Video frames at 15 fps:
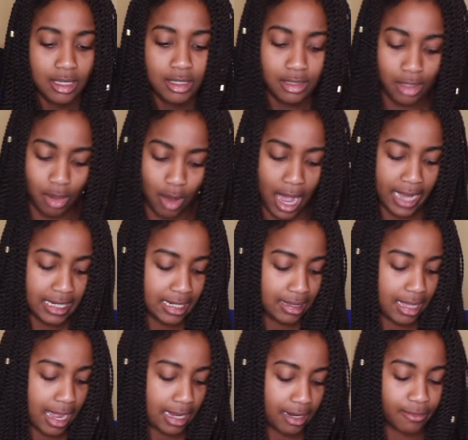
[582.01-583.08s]
So I did
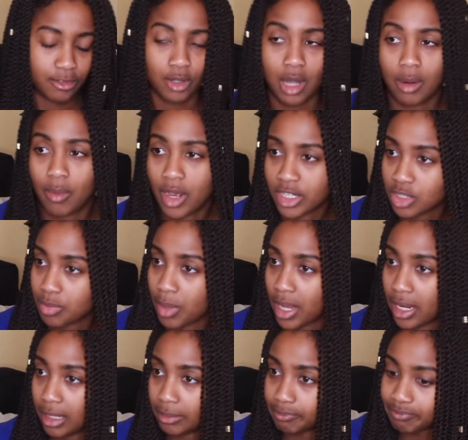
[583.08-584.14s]
that after I washed
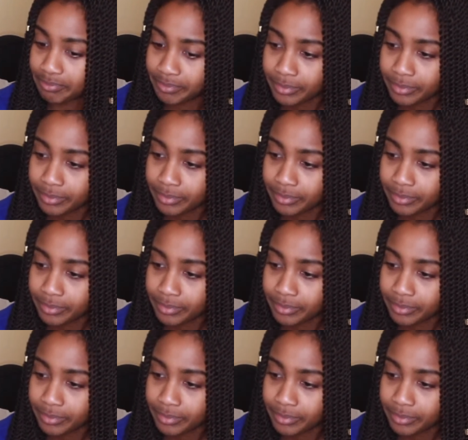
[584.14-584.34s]
my